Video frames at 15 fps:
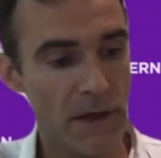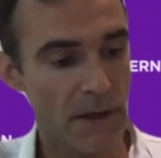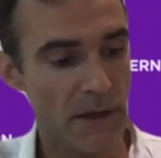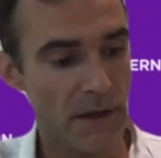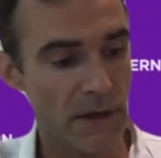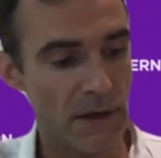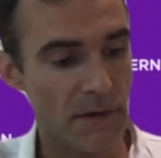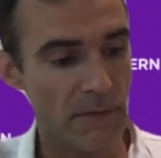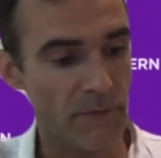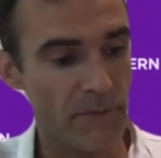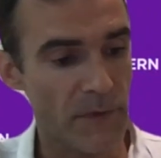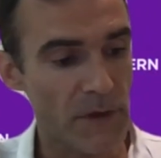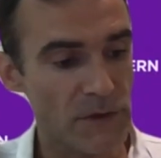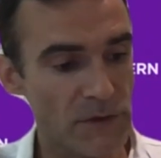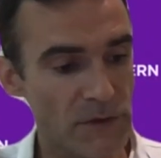
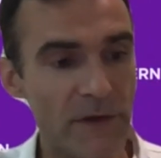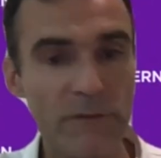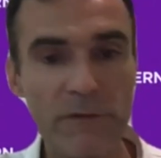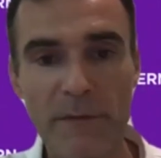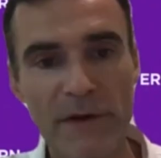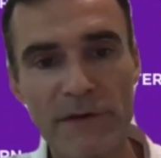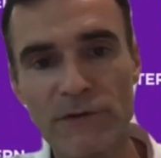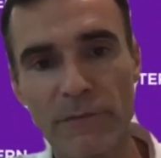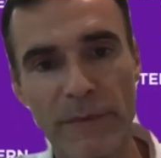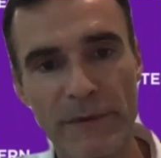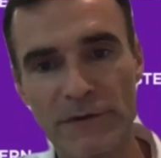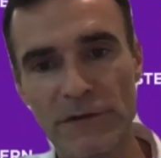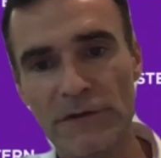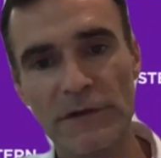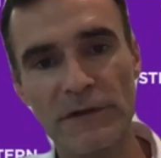Um, so I think we managed to
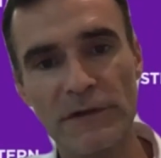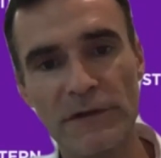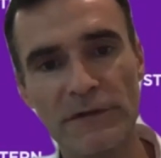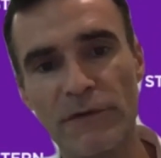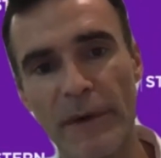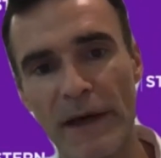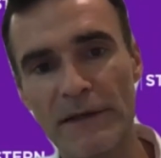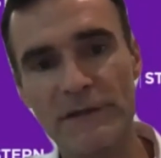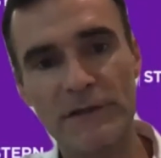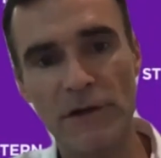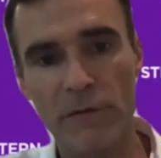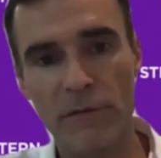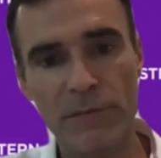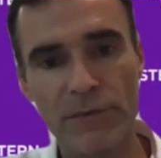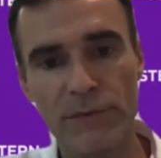successfully
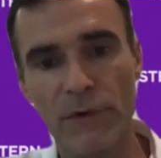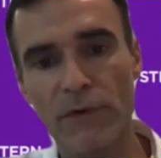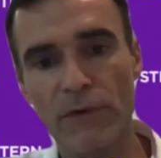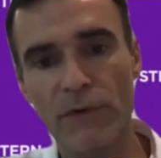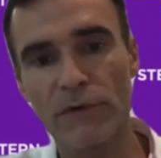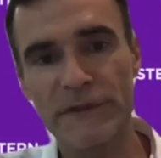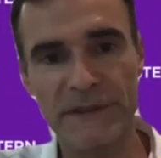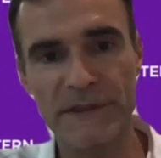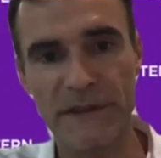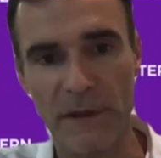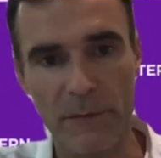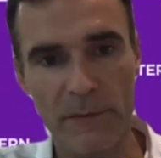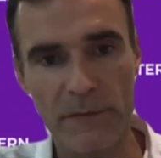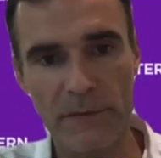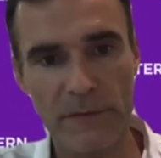backstop the whole
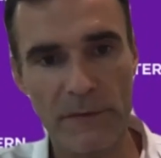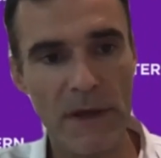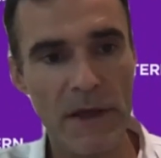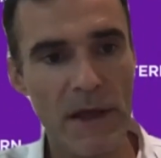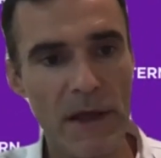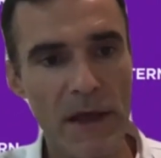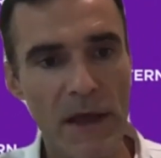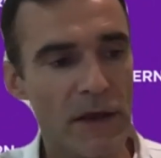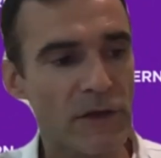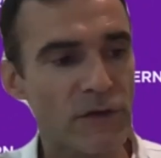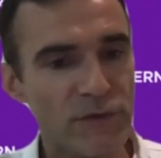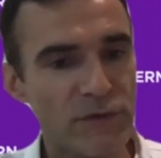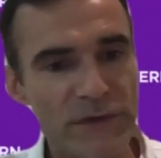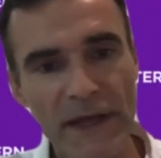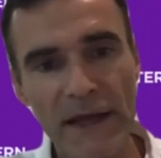system.
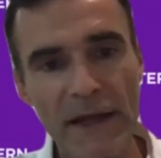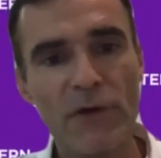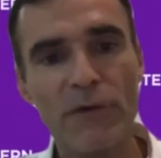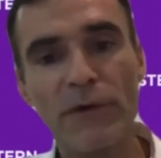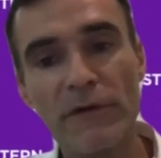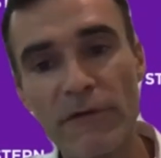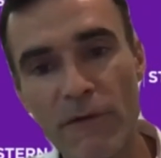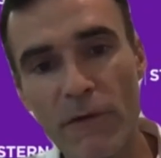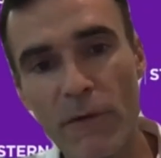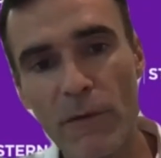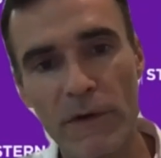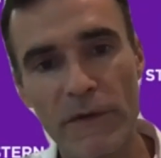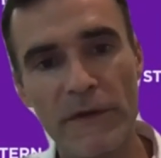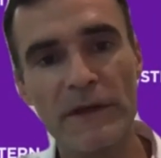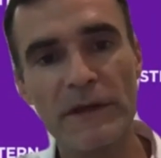Today, going
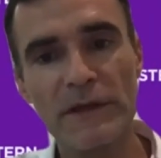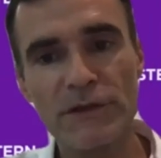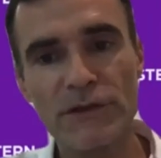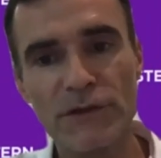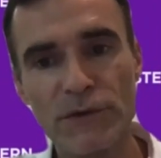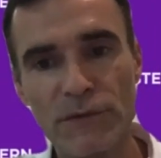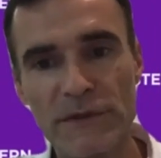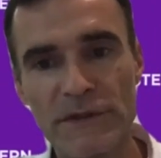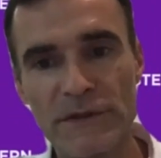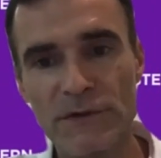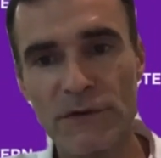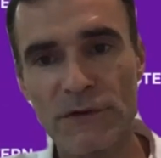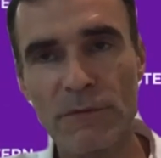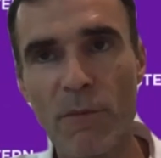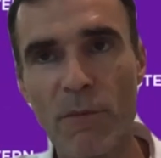forward, the issue is
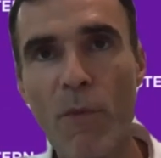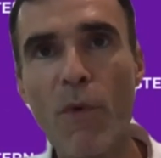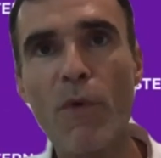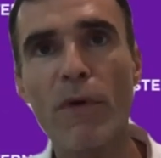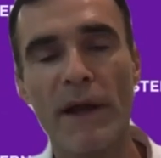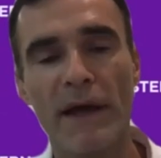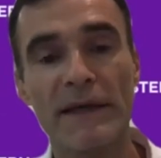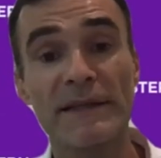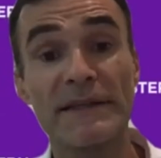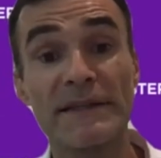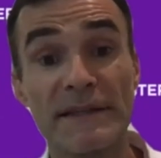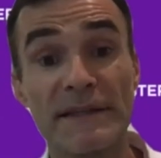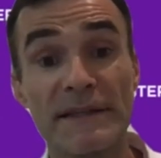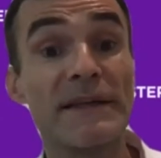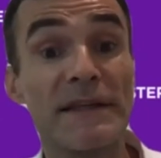more like this
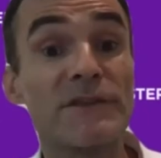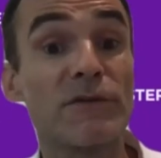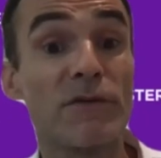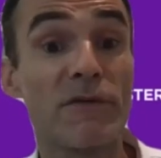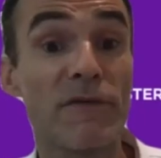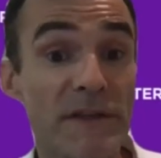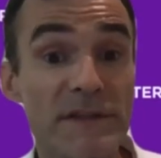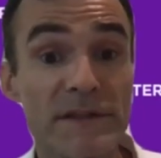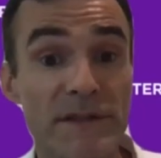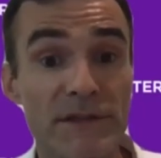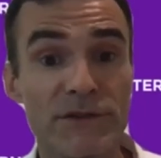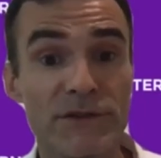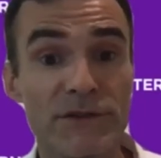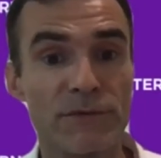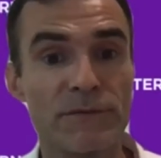insolvency
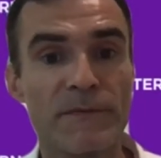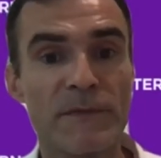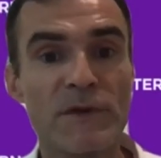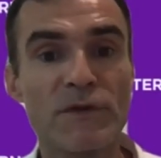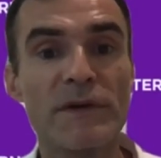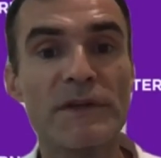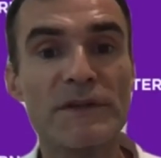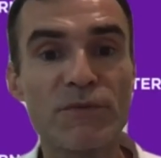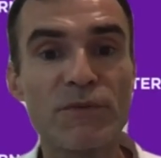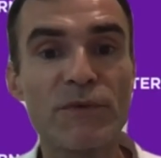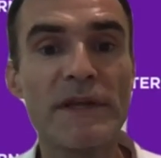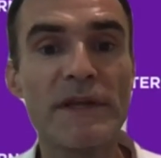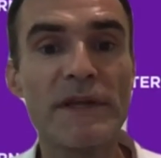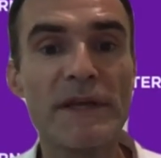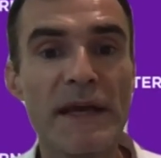issue. So it's
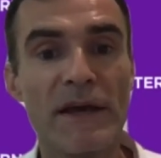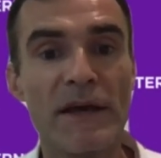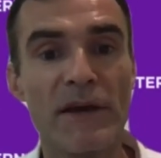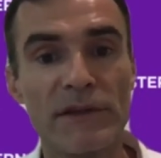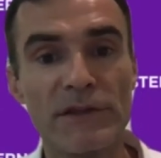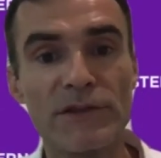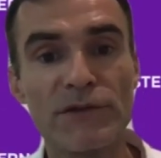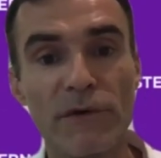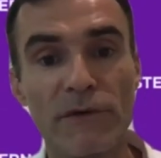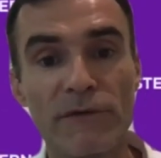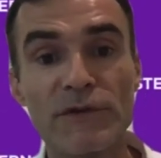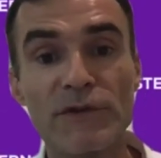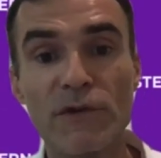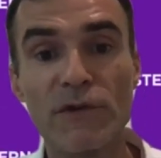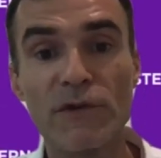really an issue
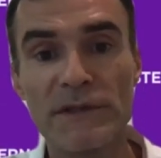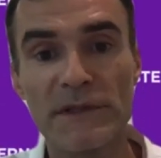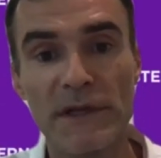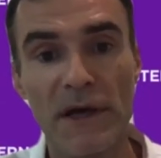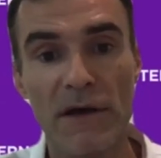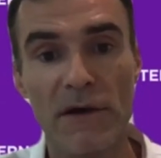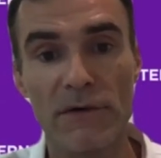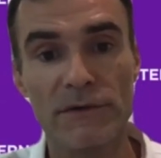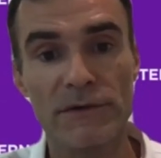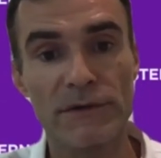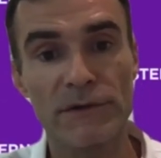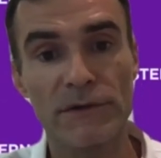of sorting out,